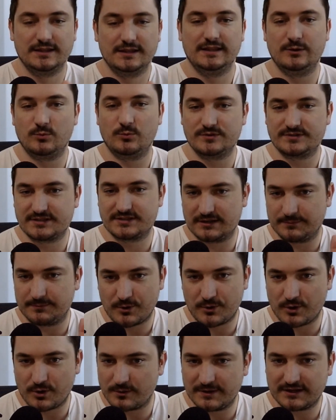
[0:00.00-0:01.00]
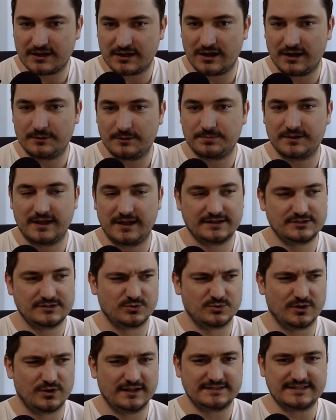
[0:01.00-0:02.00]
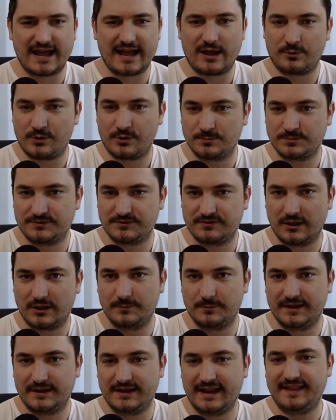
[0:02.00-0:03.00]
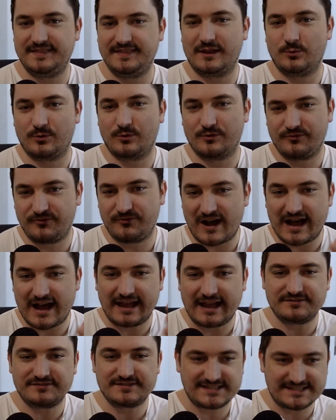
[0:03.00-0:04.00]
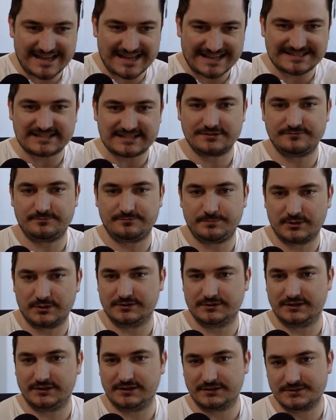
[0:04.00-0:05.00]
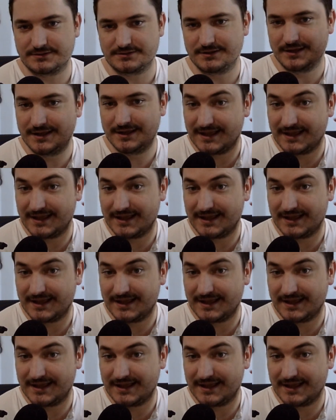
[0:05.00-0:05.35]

It was an apartment complex or a townhome development, and there were 5 sets of buildings.